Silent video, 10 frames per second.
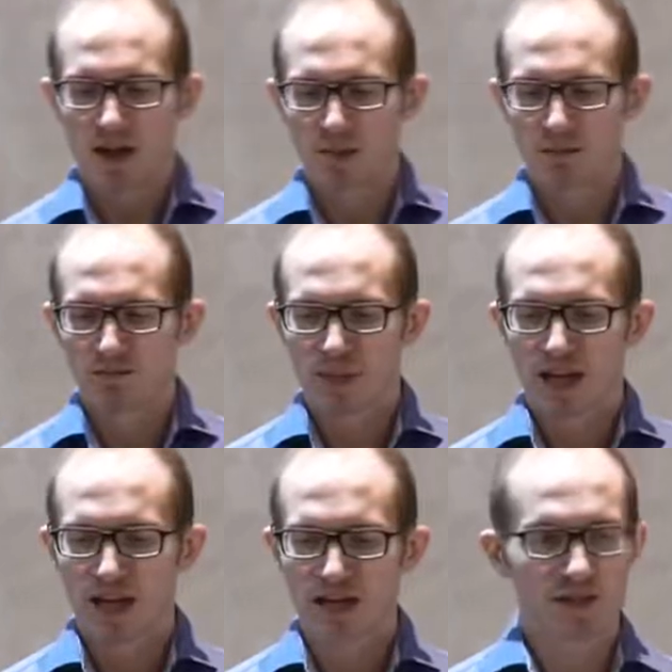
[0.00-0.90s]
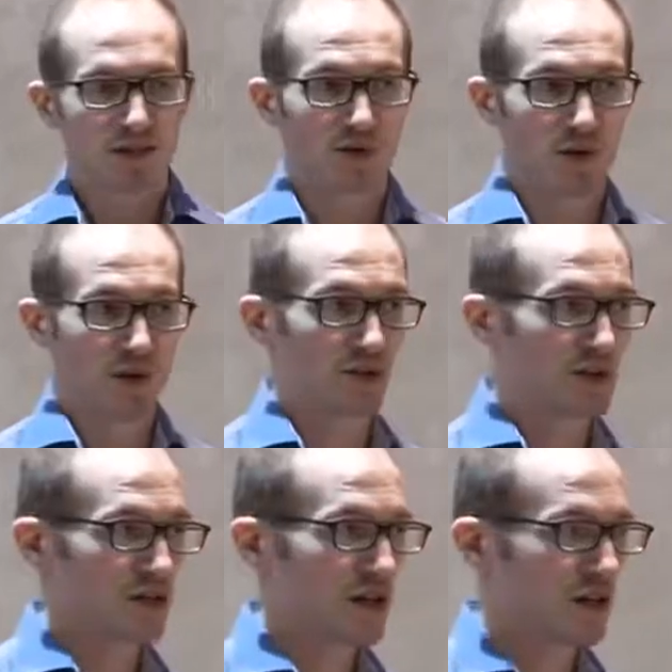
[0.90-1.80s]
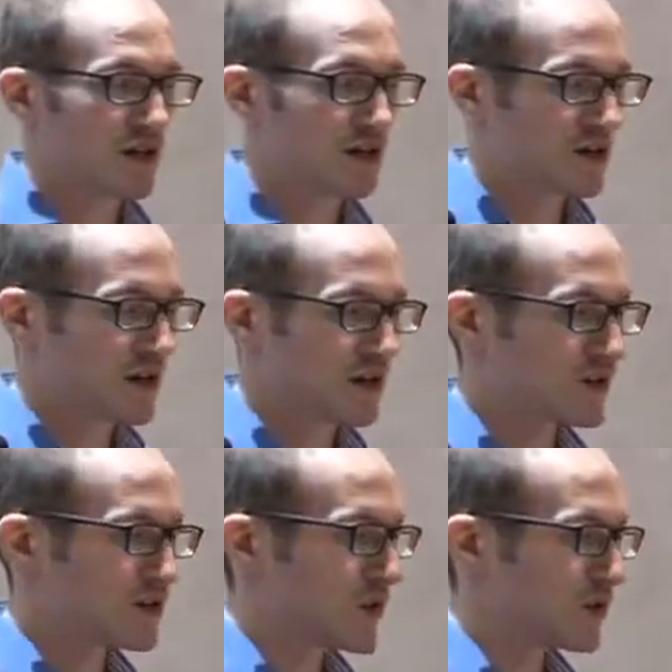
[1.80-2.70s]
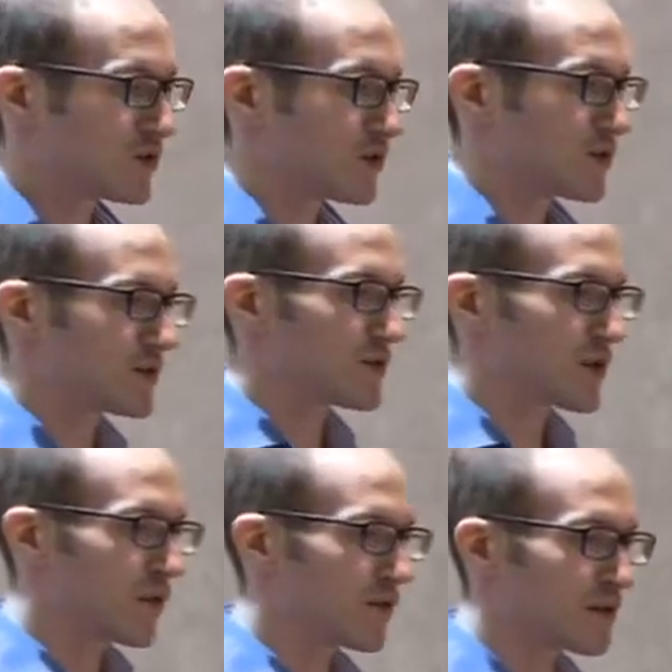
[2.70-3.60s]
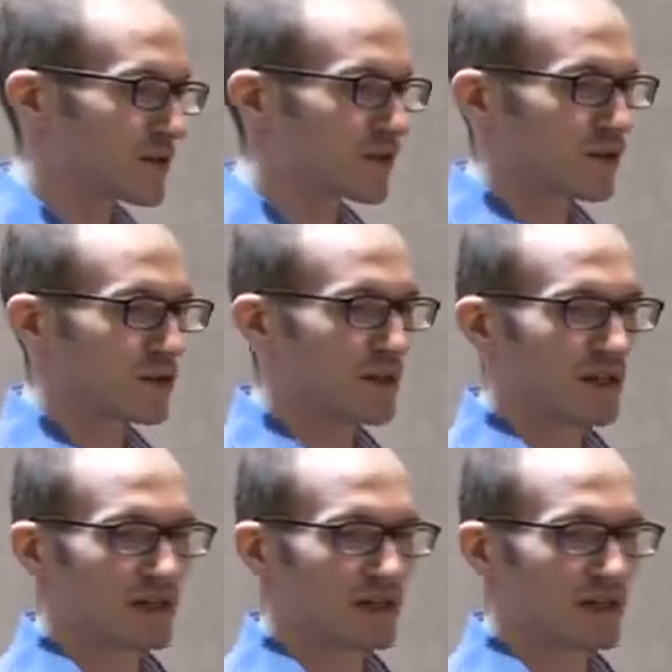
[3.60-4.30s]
Um, Elasticsearch is a is a search server, so to speak.